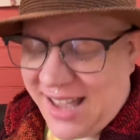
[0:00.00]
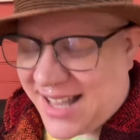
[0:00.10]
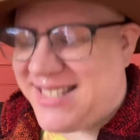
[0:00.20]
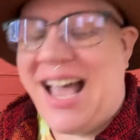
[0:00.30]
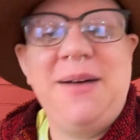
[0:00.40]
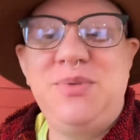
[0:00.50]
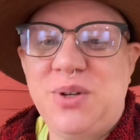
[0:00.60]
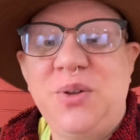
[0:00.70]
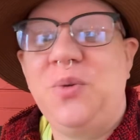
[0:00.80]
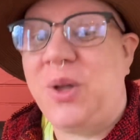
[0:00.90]
Yes,
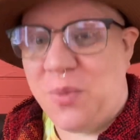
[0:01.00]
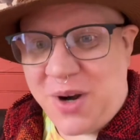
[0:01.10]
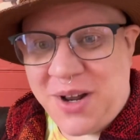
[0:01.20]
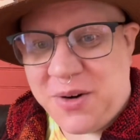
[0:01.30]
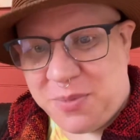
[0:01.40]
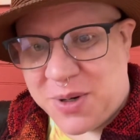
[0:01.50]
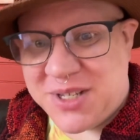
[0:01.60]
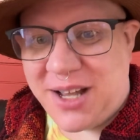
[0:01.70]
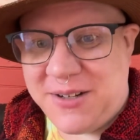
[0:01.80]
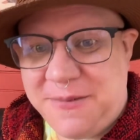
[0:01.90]
absolutely,
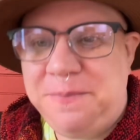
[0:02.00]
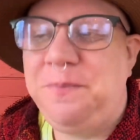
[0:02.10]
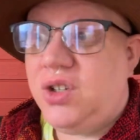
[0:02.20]
100%.